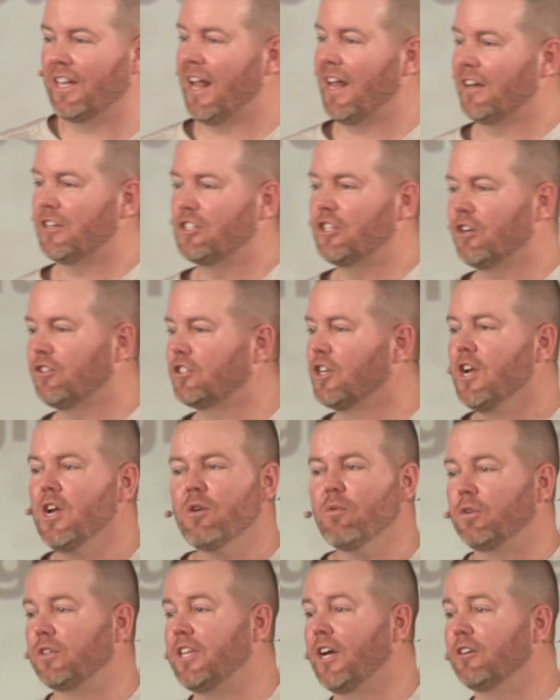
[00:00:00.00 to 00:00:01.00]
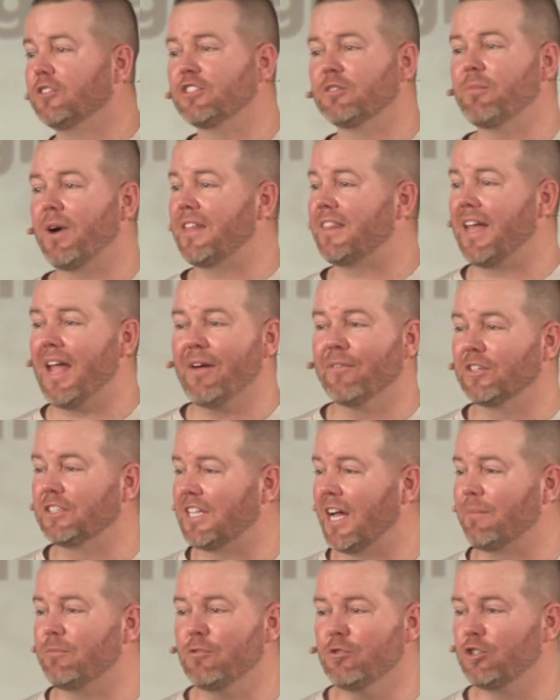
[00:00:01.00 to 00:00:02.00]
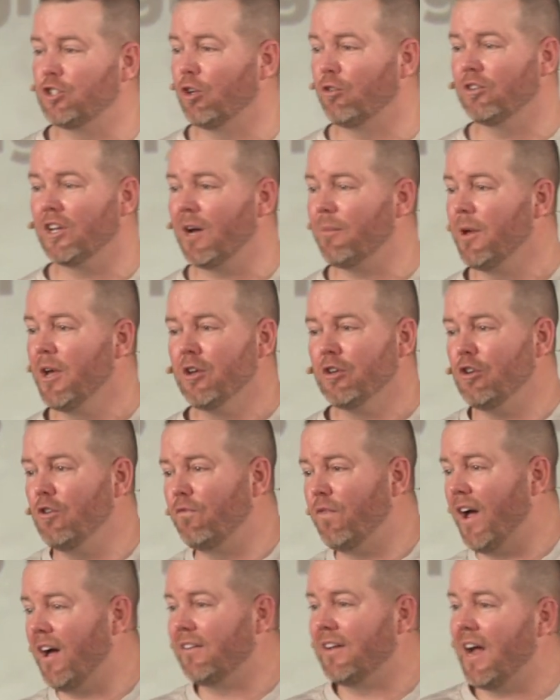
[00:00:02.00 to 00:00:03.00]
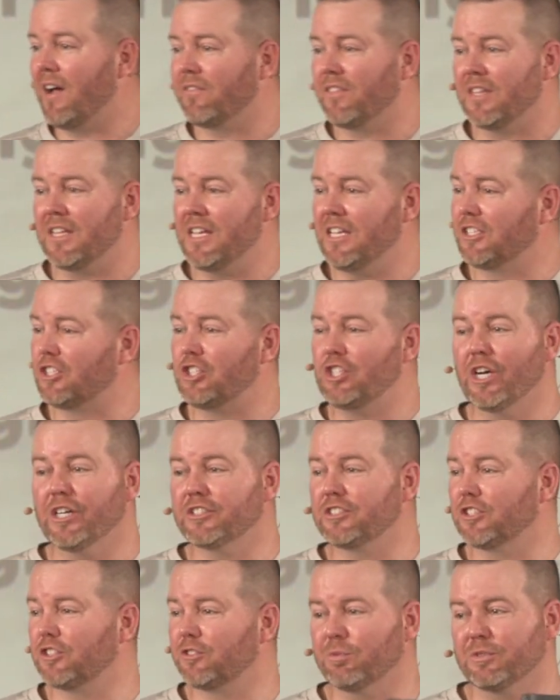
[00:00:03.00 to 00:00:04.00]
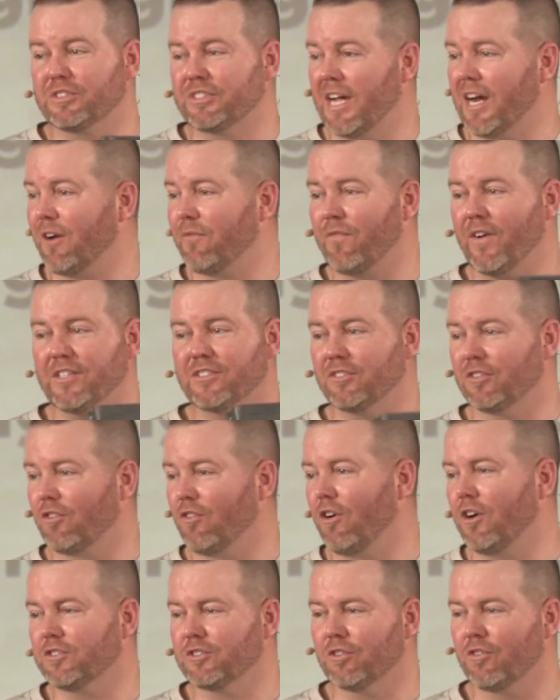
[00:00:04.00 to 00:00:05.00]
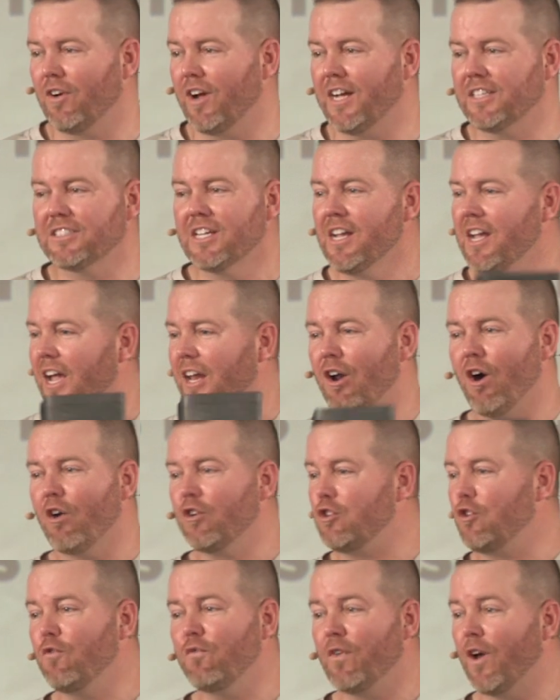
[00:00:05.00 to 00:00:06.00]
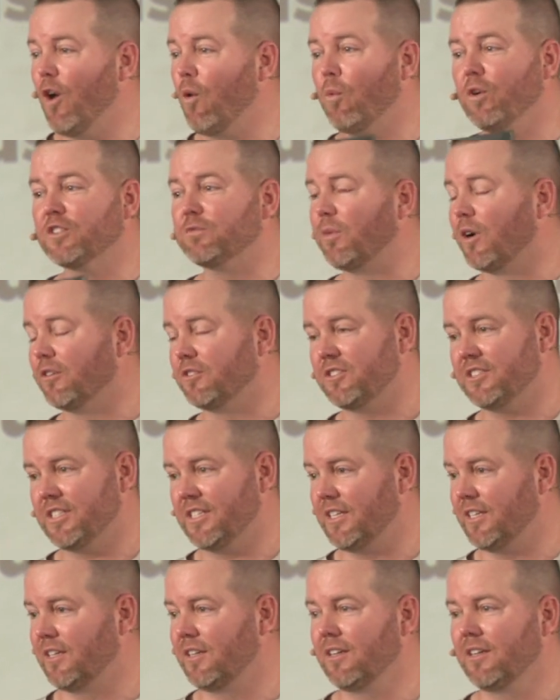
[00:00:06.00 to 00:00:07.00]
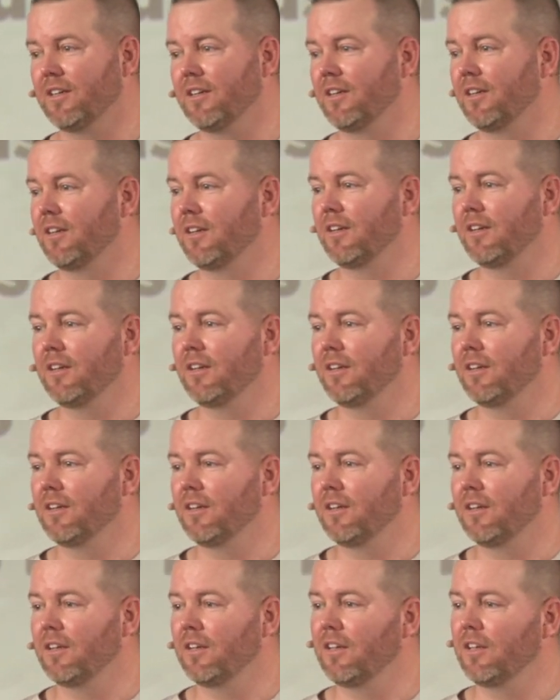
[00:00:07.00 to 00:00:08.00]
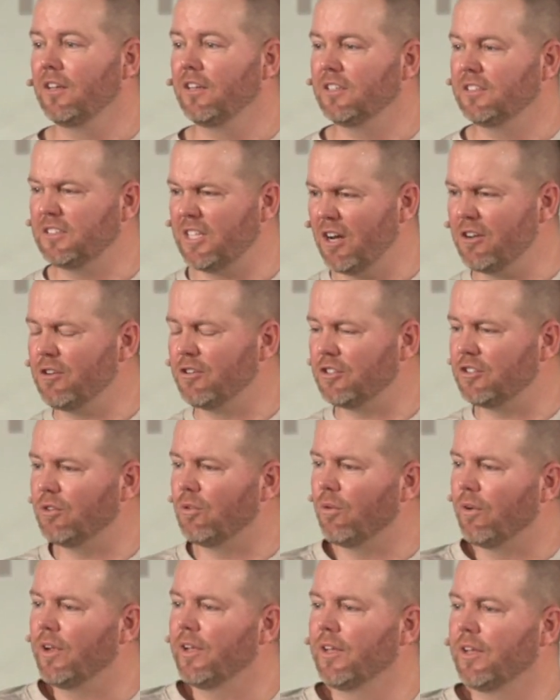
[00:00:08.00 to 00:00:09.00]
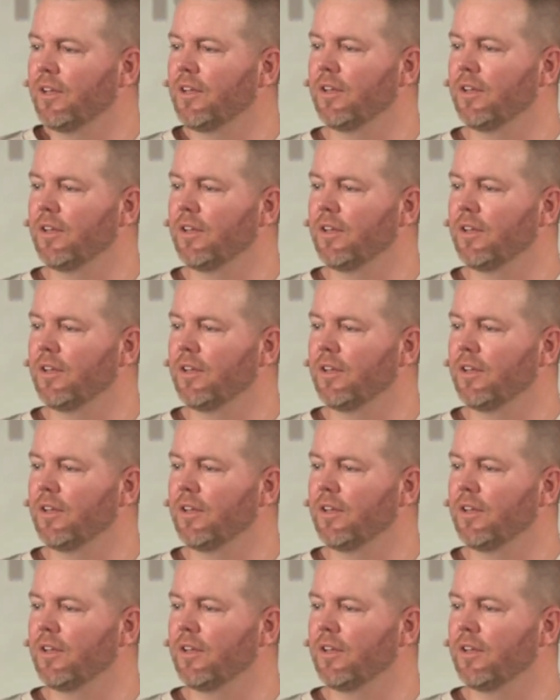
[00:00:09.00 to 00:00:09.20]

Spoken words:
get out of church." Well, tell somebody that every time you showed up, you found out that his justice was sacrificed on the cross of Christ and all you felt was mercy. Tell your story.